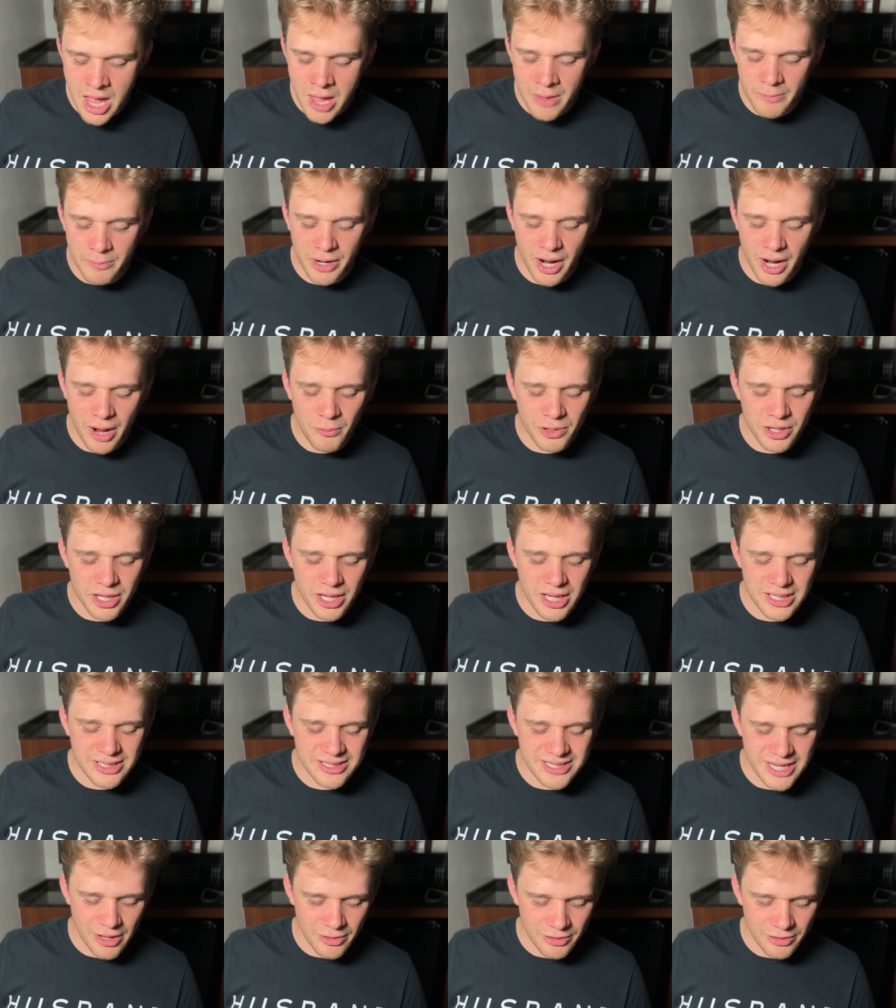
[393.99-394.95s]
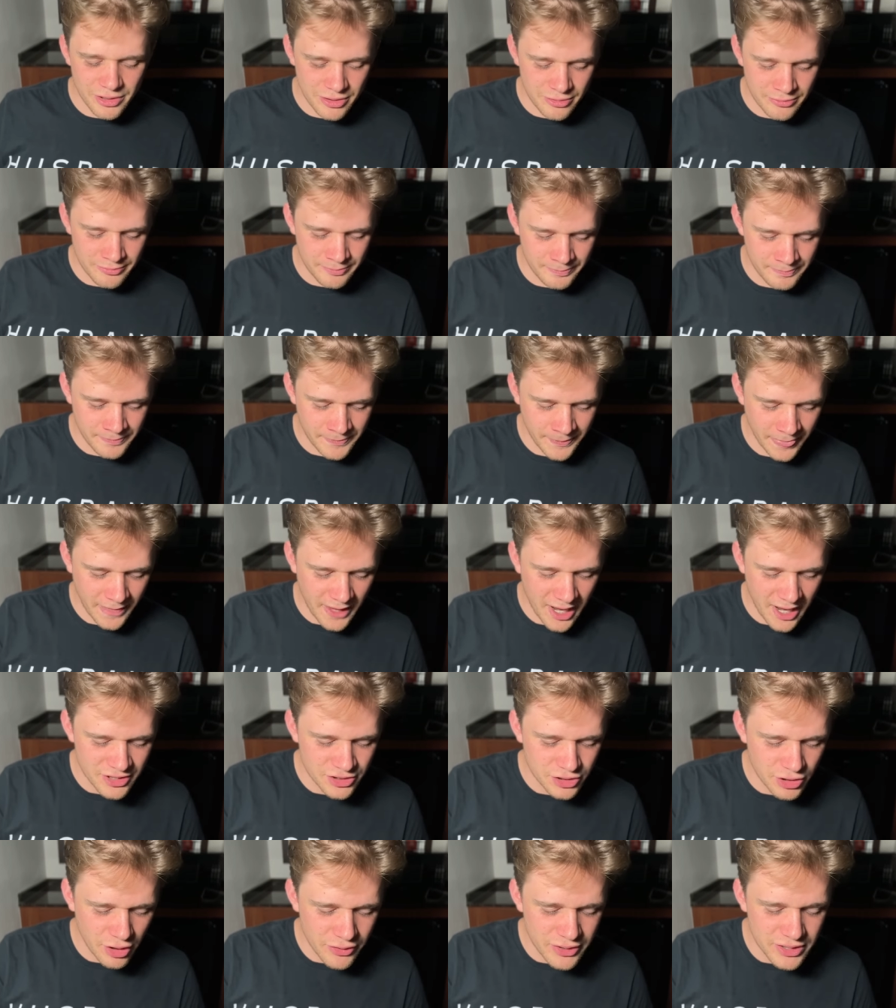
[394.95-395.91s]
But I want to tell you, I
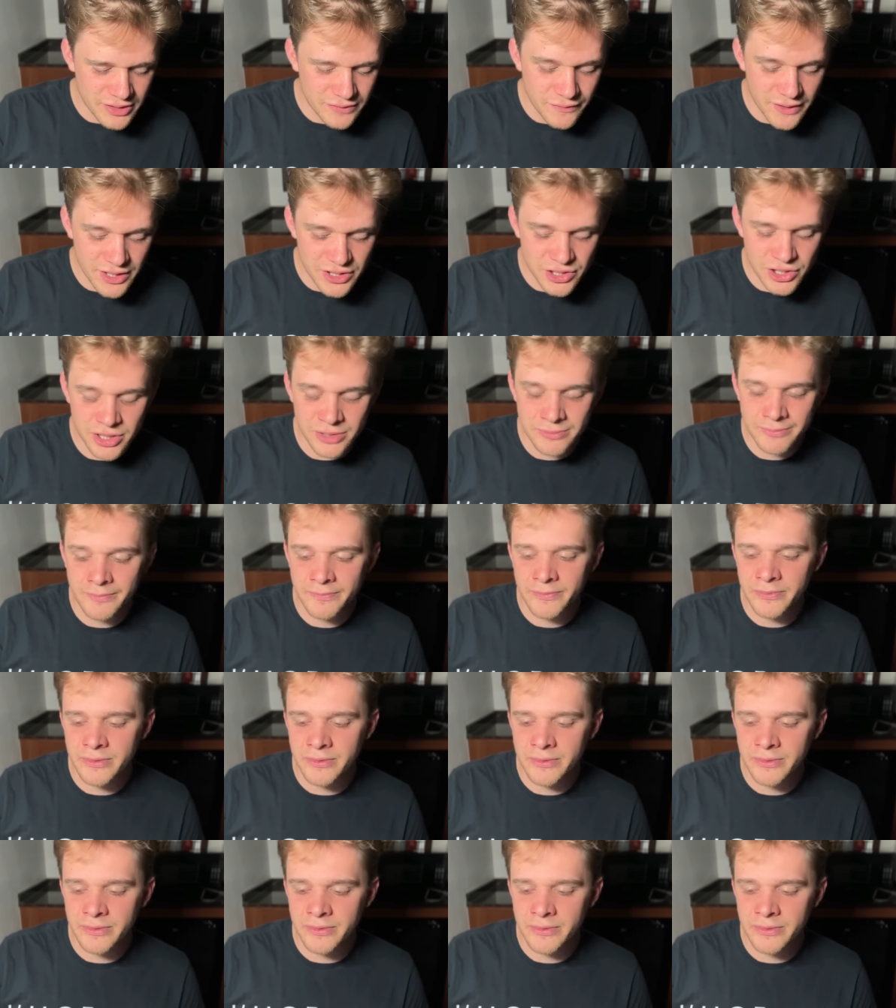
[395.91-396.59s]
saw this vision